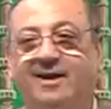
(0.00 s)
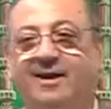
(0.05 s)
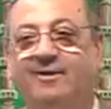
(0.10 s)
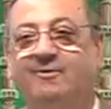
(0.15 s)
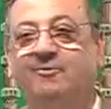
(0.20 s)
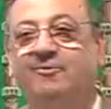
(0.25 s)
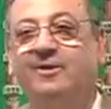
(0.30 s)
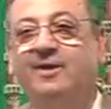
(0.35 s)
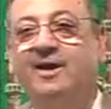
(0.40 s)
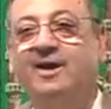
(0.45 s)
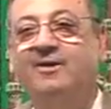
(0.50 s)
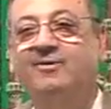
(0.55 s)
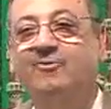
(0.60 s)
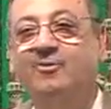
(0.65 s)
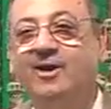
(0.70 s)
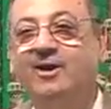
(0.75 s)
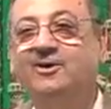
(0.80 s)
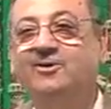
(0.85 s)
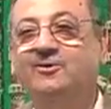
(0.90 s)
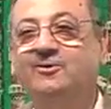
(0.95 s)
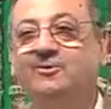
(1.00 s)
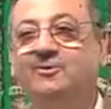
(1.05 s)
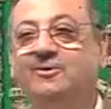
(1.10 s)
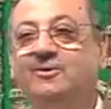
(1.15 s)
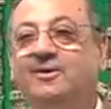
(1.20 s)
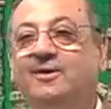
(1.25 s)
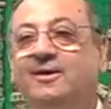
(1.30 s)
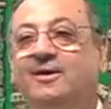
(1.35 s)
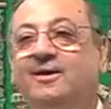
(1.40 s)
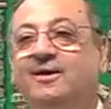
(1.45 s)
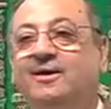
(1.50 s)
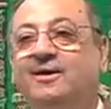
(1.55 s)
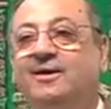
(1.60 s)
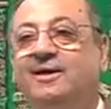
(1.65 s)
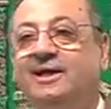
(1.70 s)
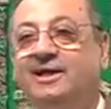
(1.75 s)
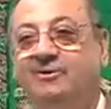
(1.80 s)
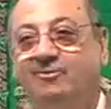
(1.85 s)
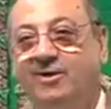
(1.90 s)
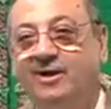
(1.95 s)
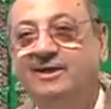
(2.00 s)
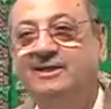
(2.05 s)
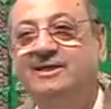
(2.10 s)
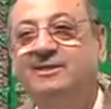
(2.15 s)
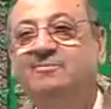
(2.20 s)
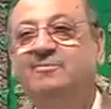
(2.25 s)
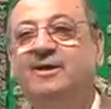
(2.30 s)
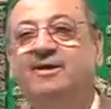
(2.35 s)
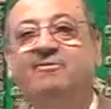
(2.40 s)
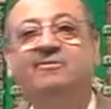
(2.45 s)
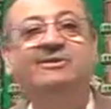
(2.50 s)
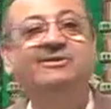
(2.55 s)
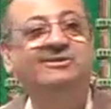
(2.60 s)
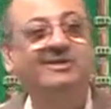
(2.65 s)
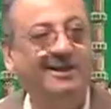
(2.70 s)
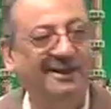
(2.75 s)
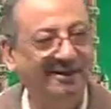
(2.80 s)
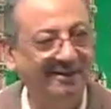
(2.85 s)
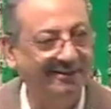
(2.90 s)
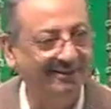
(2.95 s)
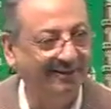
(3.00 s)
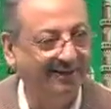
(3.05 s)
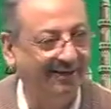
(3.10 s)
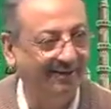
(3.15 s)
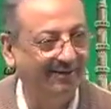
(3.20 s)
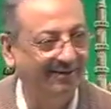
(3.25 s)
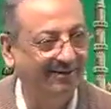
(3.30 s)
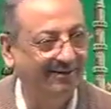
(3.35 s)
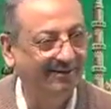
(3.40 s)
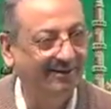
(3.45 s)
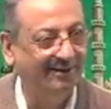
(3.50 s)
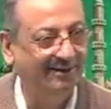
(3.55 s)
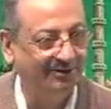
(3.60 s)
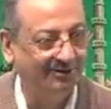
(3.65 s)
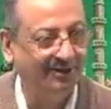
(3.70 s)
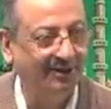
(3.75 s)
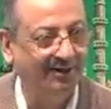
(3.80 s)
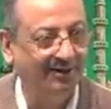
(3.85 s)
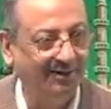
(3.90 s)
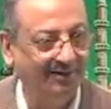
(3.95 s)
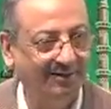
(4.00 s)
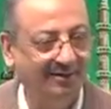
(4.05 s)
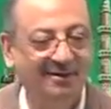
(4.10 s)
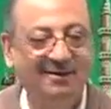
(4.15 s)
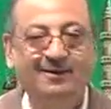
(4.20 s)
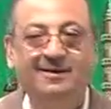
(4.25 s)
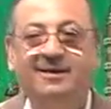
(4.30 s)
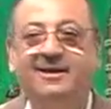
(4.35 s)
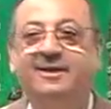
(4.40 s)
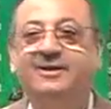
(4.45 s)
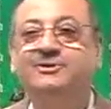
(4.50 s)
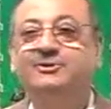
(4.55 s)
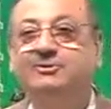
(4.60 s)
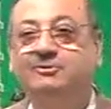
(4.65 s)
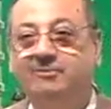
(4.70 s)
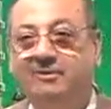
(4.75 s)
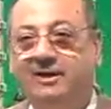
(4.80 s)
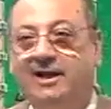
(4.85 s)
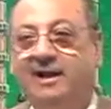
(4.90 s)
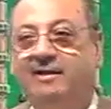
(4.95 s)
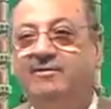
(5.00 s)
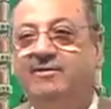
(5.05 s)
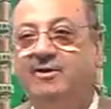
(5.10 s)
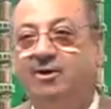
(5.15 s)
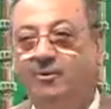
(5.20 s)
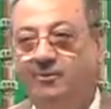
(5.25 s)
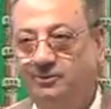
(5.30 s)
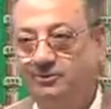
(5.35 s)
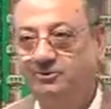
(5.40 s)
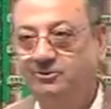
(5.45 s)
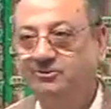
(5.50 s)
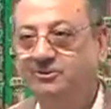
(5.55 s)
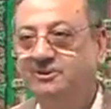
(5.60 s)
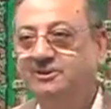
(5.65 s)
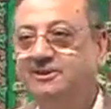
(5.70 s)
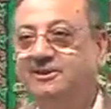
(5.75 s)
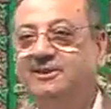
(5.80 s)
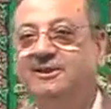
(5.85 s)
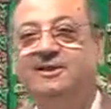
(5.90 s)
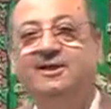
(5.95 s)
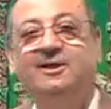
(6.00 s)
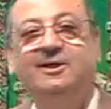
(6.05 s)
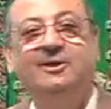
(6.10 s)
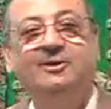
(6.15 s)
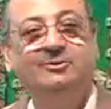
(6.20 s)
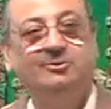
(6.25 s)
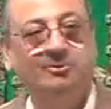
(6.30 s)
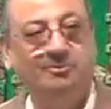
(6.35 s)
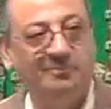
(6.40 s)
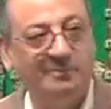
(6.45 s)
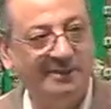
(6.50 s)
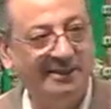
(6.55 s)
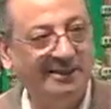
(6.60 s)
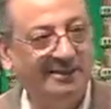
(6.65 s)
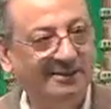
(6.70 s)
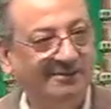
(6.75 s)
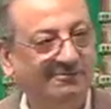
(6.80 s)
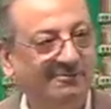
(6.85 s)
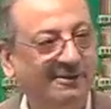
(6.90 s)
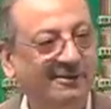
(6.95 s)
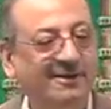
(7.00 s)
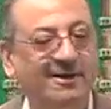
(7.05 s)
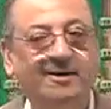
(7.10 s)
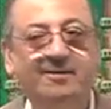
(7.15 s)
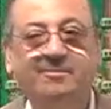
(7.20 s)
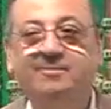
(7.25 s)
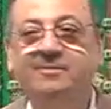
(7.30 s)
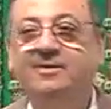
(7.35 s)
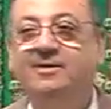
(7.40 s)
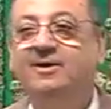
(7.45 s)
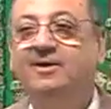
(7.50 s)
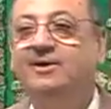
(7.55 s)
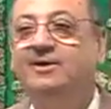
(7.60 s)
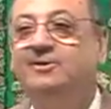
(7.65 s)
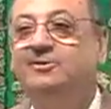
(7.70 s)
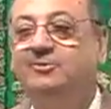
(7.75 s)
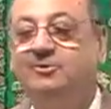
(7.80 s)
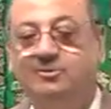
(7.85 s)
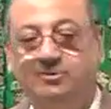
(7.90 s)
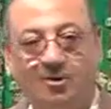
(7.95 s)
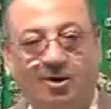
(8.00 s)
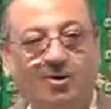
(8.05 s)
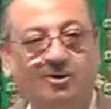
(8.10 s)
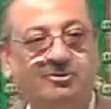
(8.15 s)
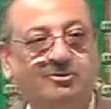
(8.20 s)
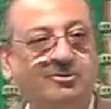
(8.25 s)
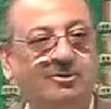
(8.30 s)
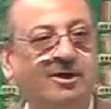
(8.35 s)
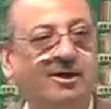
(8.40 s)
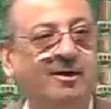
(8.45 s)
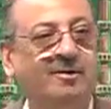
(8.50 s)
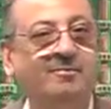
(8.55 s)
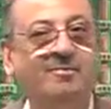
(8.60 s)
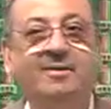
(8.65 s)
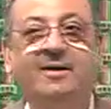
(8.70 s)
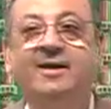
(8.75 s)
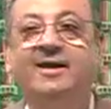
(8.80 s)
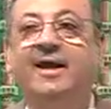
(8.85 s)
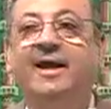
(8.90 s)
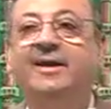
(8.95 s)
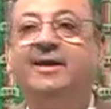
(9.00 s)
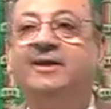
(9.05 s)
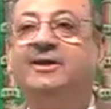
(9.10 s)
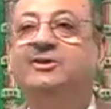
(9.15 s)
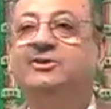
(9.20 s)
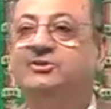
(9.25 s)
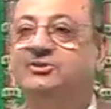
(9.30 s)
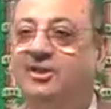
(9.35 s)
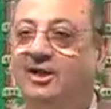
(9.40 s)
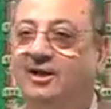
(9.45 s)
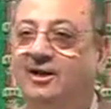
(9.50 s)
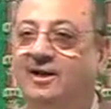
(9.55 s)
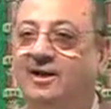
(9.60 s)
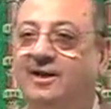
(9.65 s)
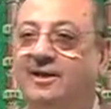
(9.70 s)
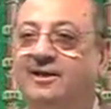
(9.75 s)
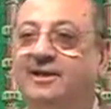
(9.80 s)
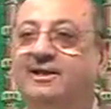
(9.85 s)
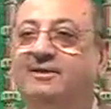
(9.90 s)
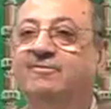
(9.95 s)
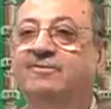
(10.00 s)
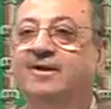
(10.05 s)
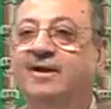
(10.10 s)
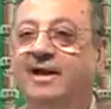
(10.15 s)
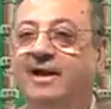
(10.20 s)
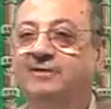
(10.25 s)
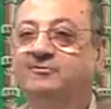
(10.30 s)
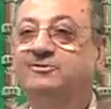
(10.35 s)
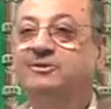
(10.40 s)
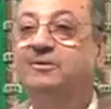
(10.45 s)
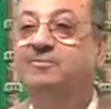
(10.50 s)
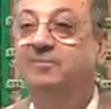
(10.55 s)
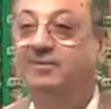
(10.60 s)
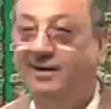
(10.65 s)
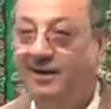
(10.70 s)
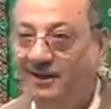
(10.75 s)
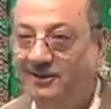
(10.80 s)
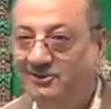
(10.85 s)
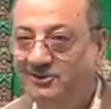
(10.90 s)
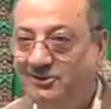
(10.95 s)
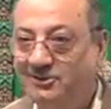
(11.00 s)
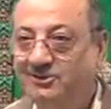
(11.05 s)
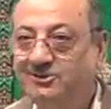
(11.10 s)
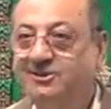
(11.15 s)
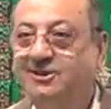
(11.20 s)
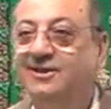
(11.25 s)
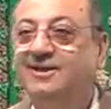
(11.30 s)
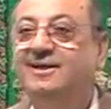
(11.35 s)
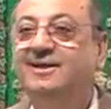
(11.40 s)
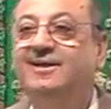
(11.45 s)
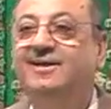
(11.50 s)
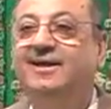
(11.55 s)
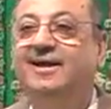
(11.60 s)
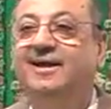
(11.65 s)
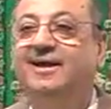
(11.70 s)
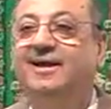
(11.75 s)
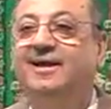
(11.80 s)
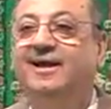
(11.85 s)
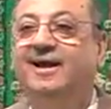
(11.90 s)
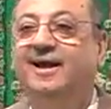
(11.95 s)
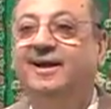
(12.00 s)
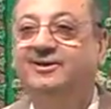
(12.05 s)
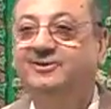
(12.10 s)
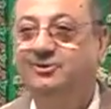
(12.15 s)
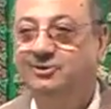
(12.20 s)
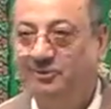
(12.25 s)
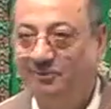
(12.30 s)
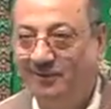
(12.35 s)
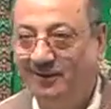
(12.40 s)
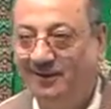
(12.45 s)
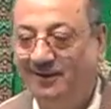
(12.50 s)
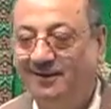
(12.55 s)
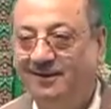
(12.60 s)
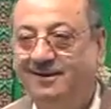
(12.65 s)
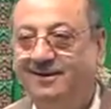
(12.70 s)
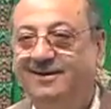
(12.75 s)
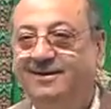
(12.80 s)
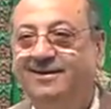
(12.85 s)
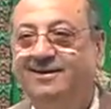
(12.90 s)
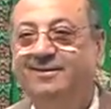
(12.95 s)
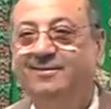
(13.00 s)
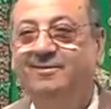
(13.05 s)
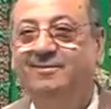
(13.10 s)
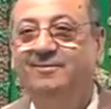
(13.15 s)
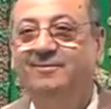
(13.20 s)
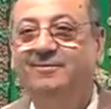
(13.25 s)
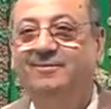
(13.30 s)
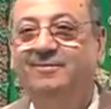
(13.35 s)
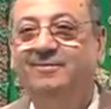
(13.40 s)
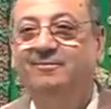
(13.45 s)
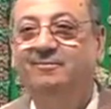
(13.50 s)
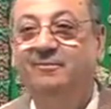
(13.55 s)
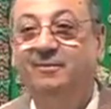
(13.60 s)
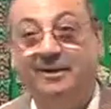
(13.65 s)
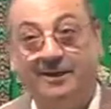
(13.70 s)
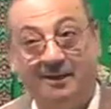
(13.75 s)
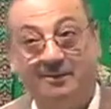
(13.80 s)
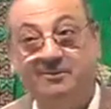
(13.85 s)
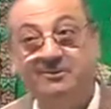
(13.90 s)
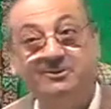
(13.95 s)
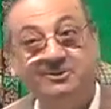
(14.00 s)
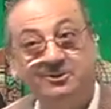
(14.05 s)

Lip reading: We are trying to invite him every 2nd year, inshallah. And you will have an opportunity to meet with him, to talk to him, and inshallah, he will have some classes, and you will become his